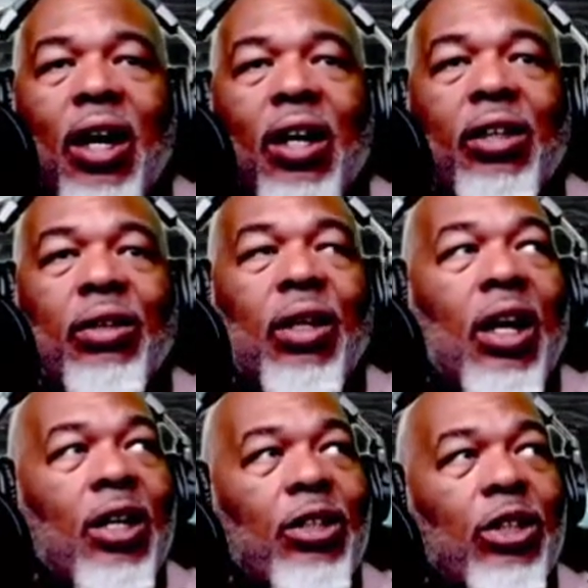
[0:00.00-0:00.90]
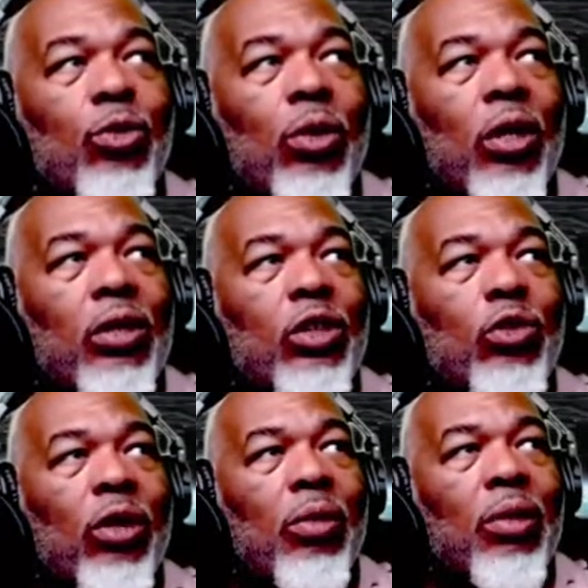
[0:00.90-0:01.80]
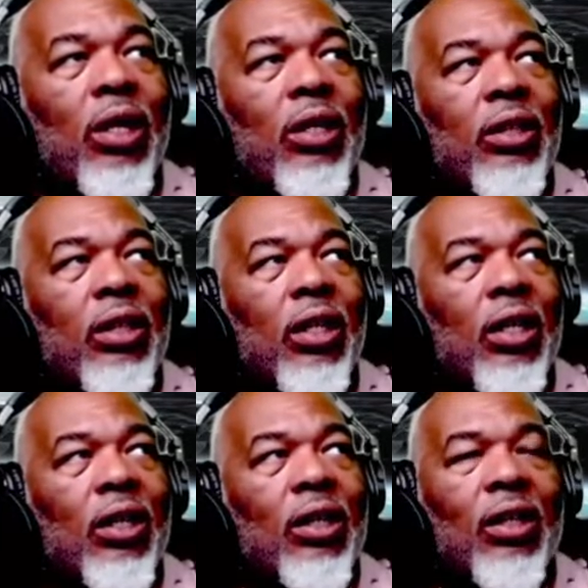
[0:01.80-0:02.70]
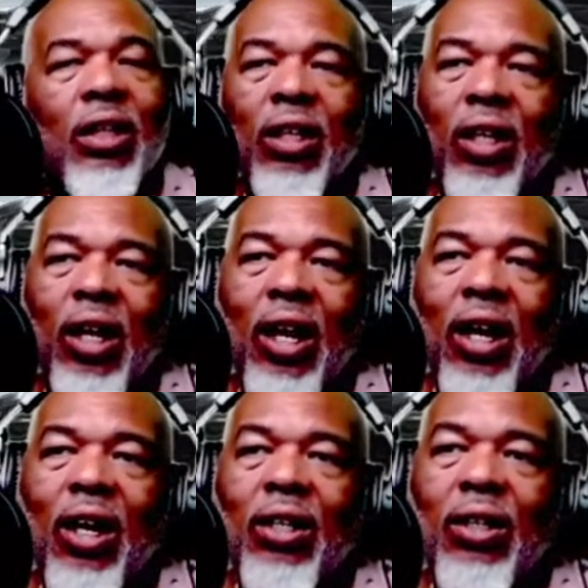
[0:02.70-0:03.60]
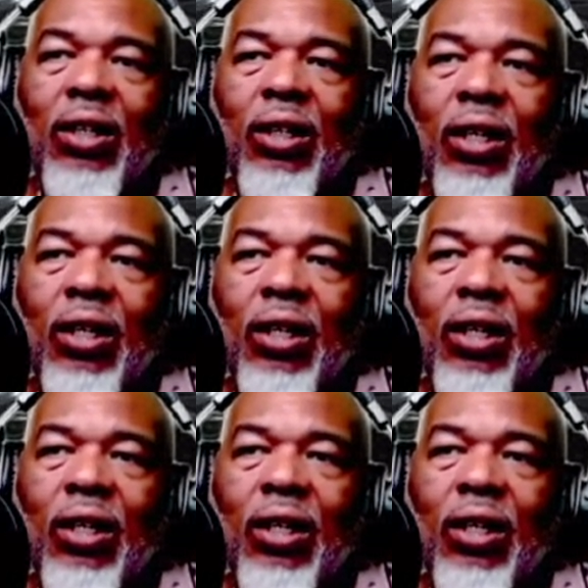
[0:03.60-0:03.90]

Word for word: I, I just went on the stream that it, uh, had.